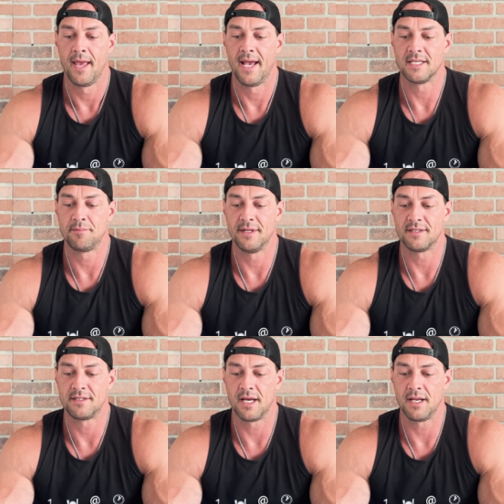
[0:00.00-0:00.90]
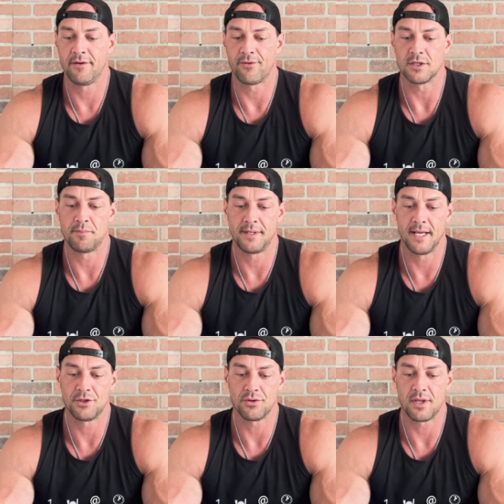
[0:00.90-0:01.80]
has been studied for its
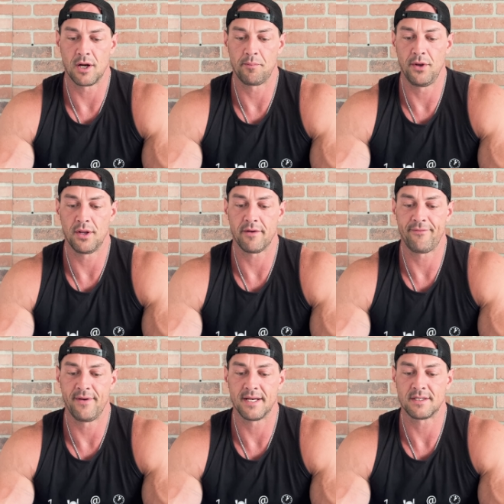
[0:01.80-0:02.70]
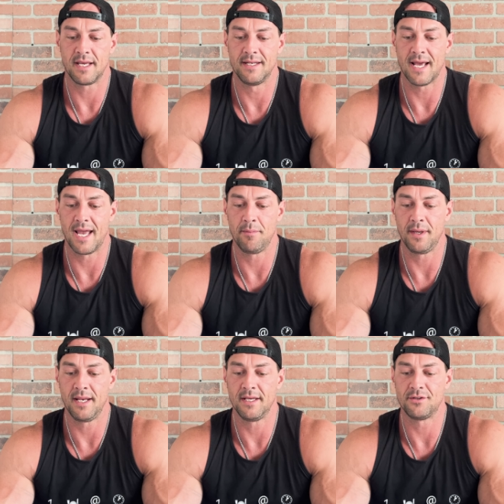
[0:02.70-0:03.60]
potential therapeutic effects in
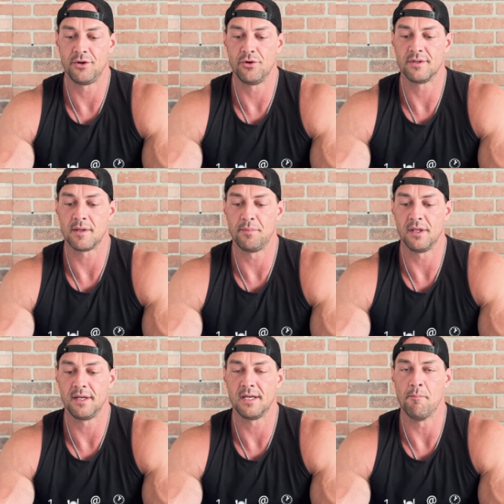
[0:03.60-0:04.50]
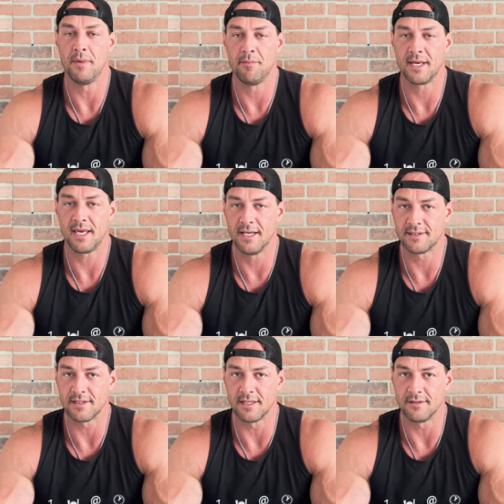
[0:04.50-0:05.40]
diabetes due to its ability to mimic
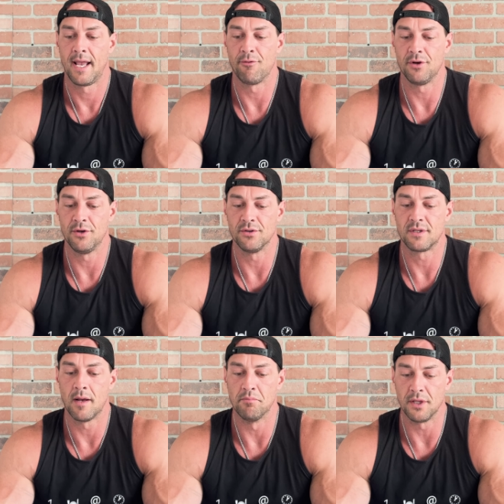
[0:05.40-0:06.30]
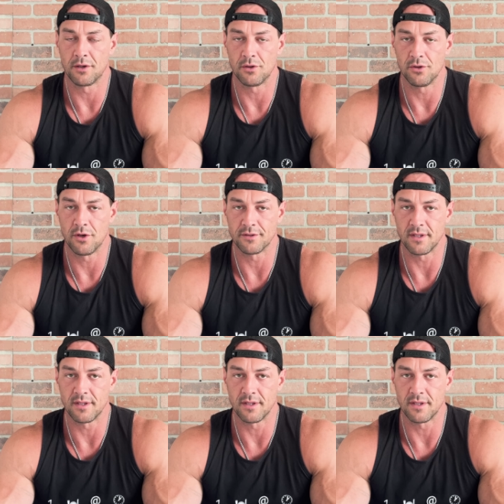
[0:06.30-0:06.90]
insulin and reduce blood glucose